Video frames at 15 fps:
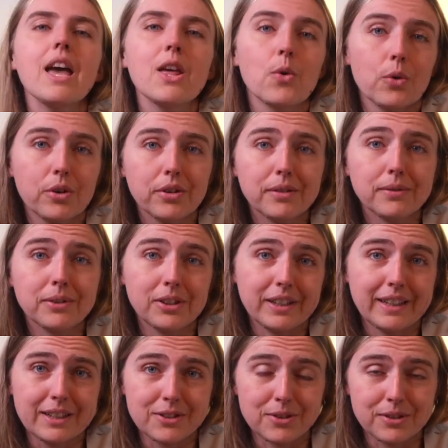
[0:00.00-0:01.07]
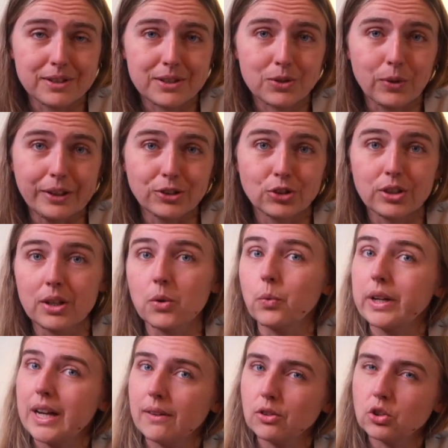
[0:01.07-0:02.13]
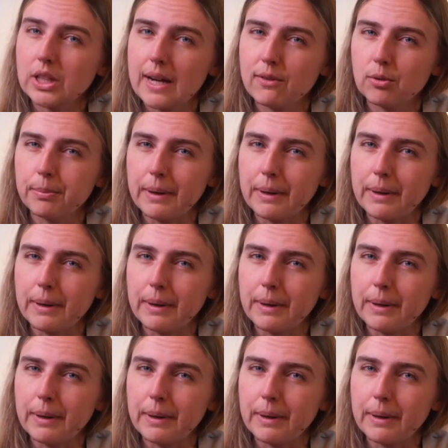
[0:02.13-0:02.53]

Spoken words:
In order to fully answer this question, we have to travel